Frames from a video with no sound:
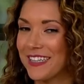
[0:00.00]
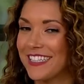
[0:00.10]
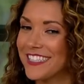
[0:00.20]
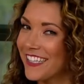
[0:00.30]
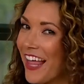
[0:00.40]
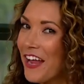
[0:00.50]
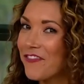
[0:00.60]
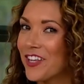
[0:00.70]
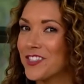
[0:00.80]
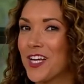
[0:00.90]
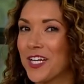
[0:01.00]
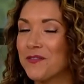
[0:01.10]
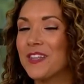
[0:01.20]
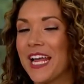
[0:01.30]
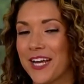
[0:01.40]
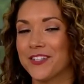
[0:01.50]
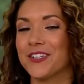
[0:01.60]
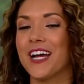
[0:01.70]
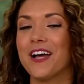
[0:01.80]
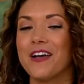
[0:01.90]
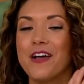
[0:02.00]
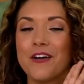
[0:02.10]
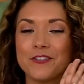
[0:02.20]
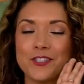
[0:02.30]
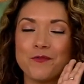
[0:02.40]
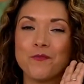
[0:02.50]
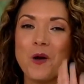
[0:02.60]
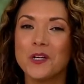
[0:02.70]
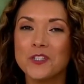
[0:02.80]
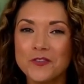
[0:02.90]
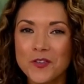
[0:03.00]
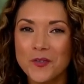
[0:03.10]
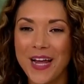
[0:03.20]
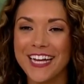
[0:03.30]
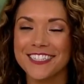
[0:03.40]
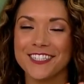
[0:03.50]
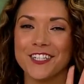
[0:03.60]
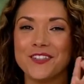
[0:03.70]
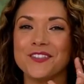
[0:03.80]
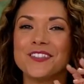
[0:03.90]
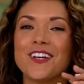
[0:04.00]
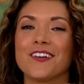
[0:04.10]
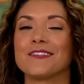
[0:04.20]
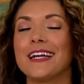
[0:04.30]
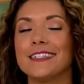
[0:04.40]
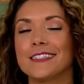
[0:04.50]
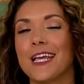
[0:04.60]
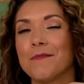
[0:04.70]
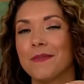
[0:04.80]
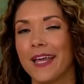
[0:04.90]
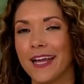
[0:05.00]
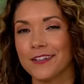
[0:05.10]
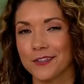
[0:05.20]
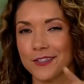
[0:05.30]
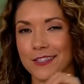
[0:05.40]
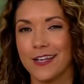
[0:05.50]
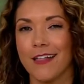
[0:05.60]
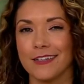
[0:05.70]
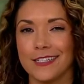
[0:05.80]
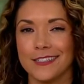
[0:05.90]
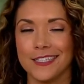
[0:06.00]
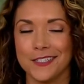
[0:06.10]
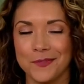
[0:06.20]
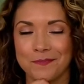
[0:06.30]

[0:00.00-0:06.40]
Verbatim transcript: these to life, let's check in with Andrea for some wonderful ways to use our Lightscape candles this holiday season.